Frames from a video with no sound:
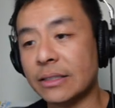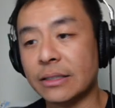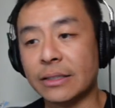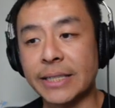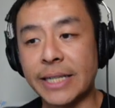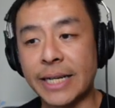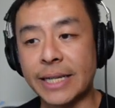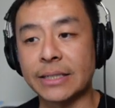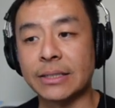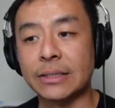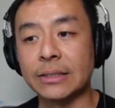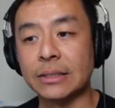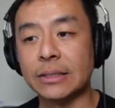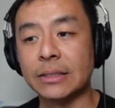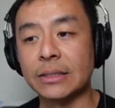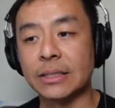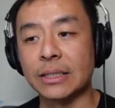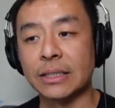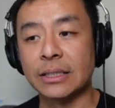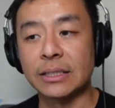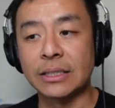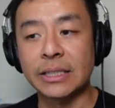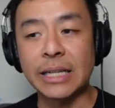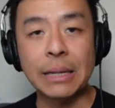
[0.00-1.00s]
and taxes,
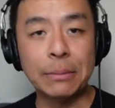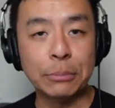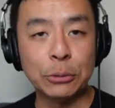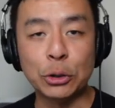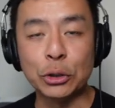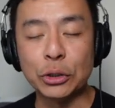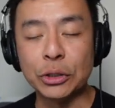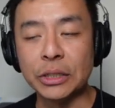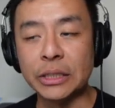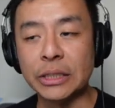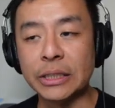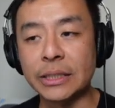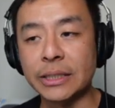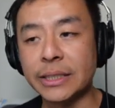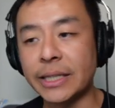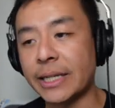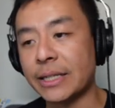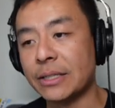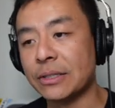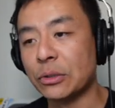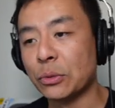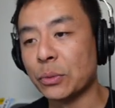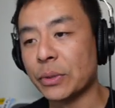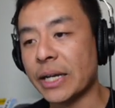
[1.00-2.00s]
stamp duty,
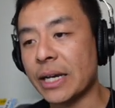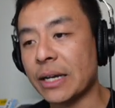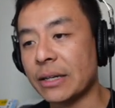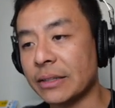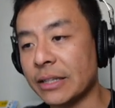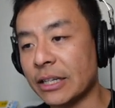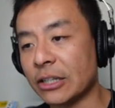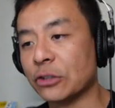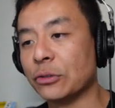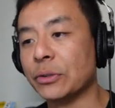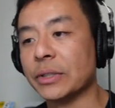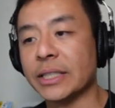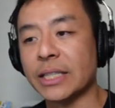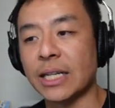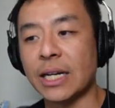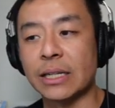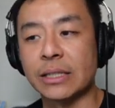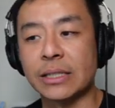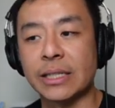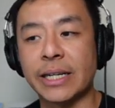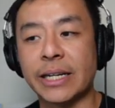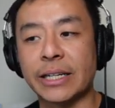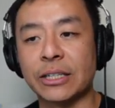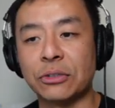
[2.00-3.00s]
takes into account luxury car
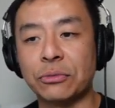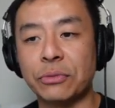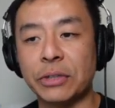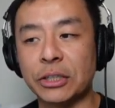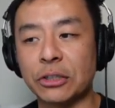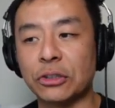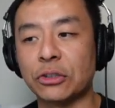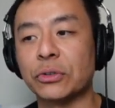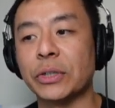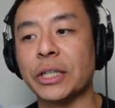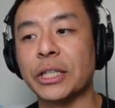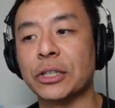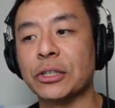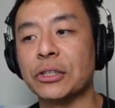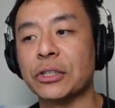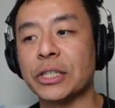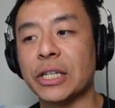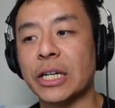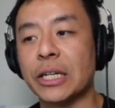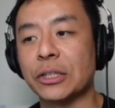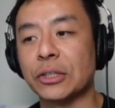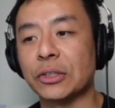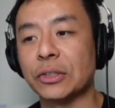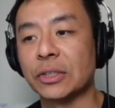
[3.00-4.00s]
tax, registration
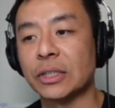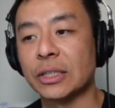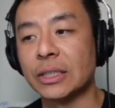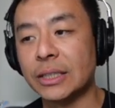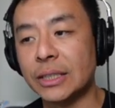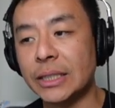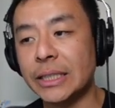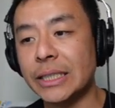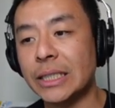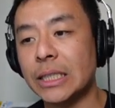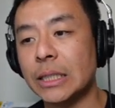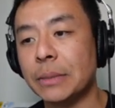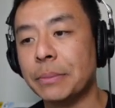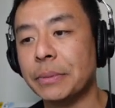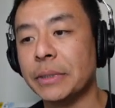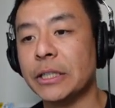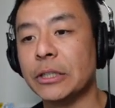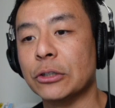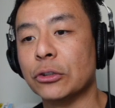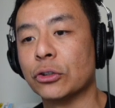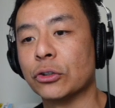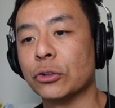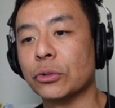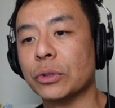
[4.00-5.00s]
charges, CTP
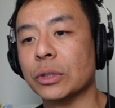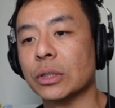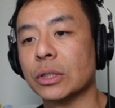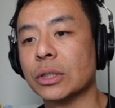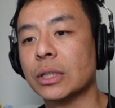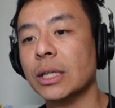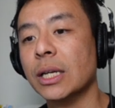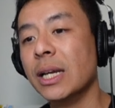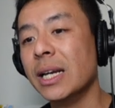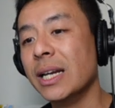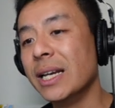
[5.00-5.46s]
insurance,